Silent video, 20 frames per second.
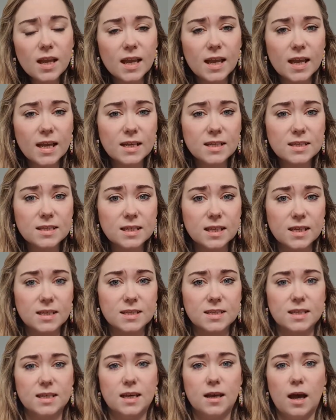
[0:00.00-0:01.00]
Is
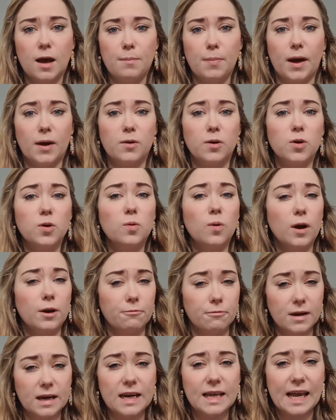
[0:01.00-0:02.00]
this about who I
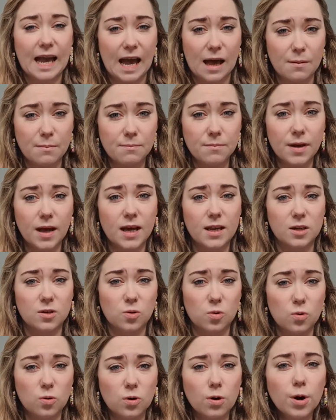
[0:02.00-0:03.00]
really am at a
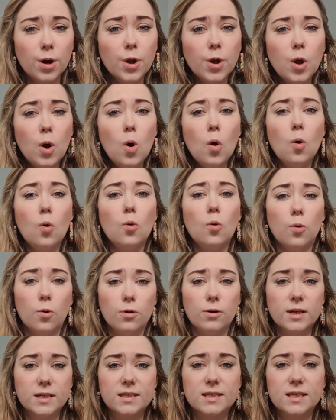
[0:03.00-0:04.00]
core, or
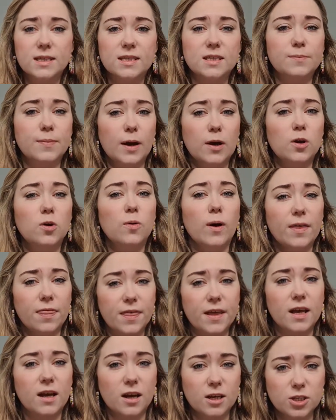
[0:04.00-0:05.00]
is this about who I
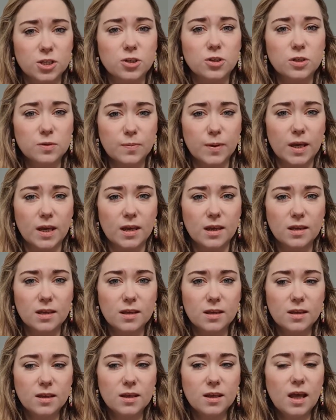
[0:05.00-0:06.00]
think I should be?
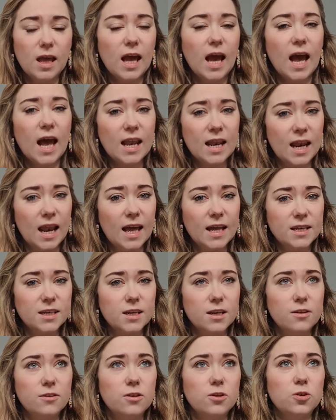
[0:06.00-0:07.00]
And let
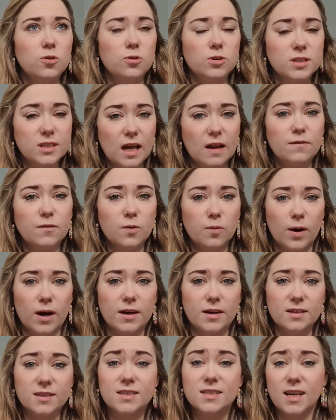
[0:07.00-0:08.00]
your
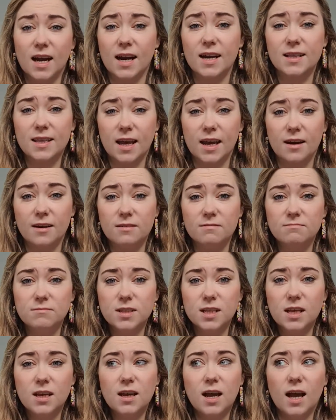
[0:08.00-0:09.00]
self-awareness start there
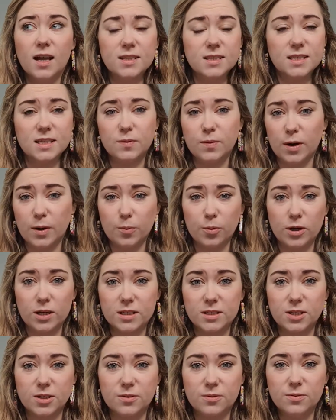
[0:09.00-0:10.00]
and see where it
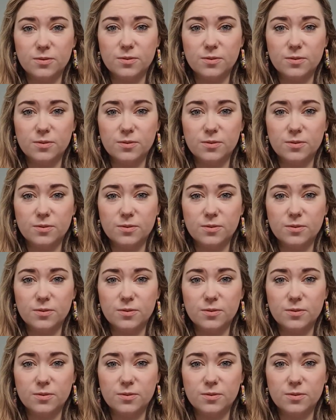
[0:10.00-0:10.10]
brings you.